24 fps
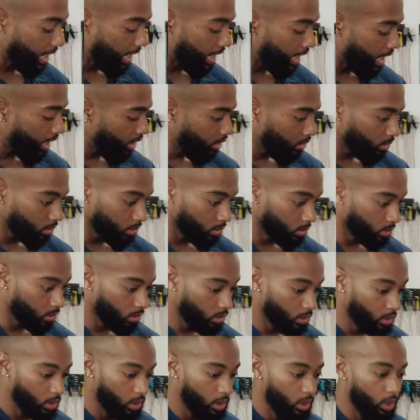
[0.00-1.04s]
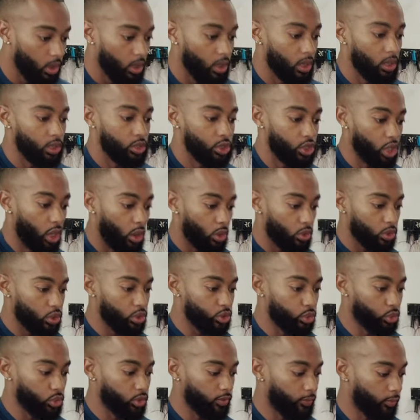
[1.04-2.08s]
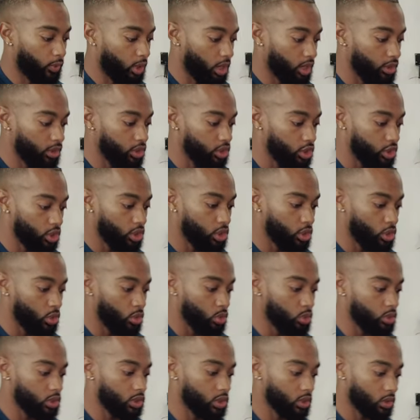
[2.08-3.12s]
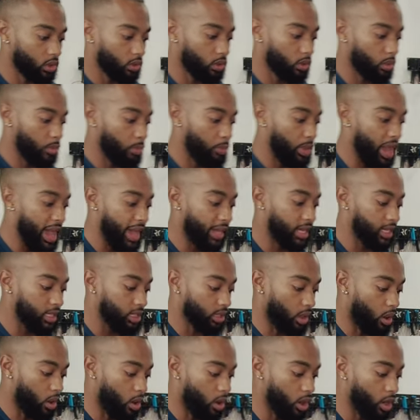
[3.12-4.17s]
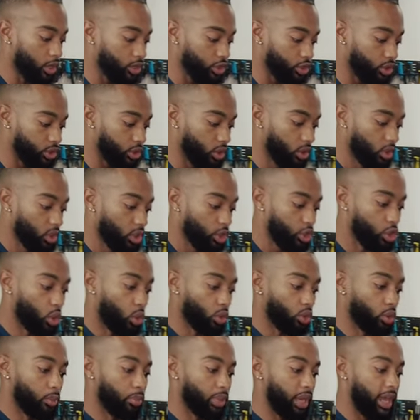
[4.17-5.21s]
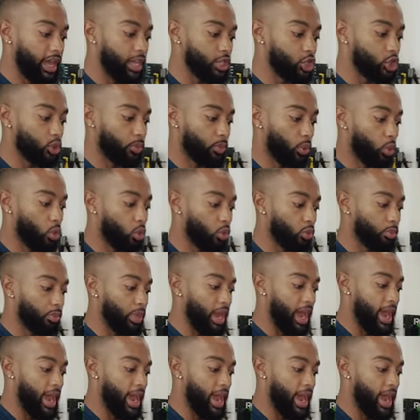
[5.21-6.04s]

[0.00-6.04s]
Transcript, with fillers: hand, toes through the front of the shoes, back is arched, shoulder blades are pulled